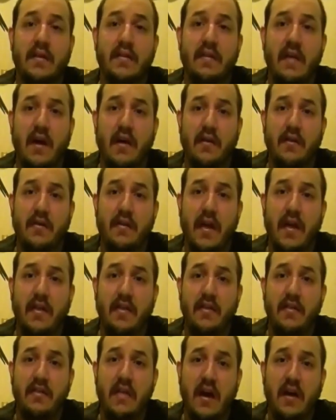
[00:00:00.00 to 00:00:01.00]
now they
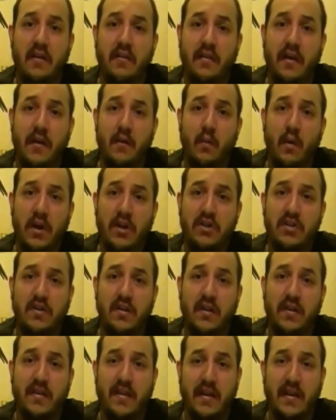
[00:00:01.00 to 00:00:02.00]
now they want you
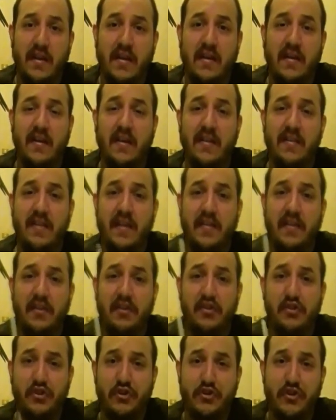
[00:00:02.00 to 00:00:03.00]
to think that the
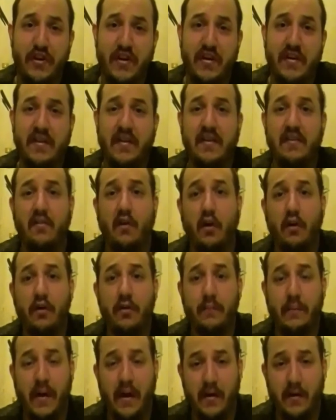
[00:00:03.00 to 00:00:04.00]
jury is all
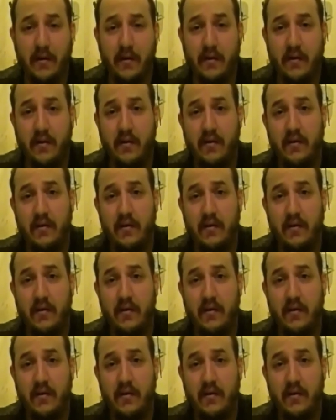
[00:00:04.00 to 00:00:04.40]
about